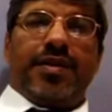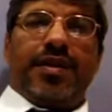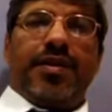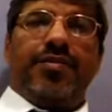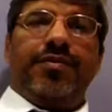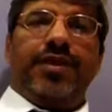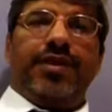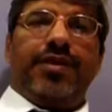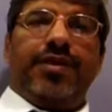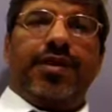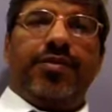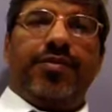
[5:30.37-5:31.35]
how
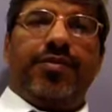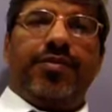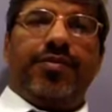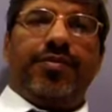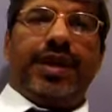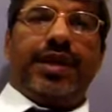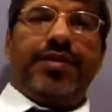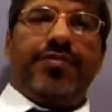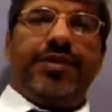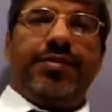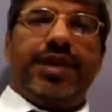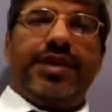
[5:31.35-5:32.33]

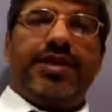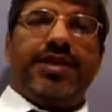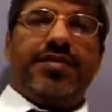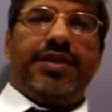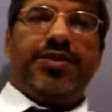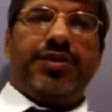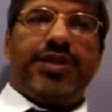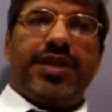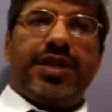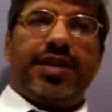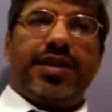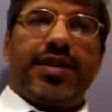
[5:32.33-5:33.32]
we manage our
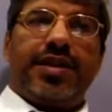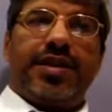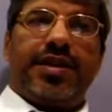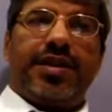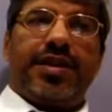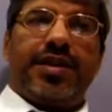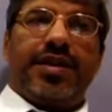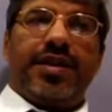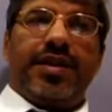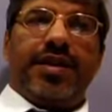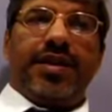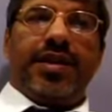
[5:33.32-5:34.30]
switching,
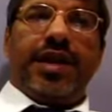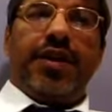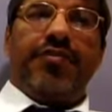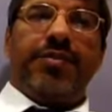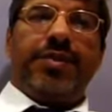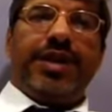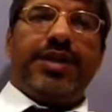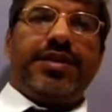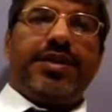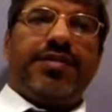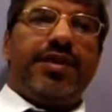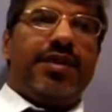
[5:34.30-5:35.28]
how we manage
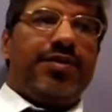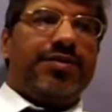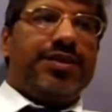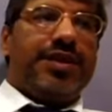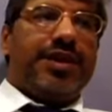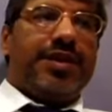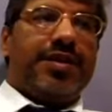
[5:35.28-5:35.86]
our routing,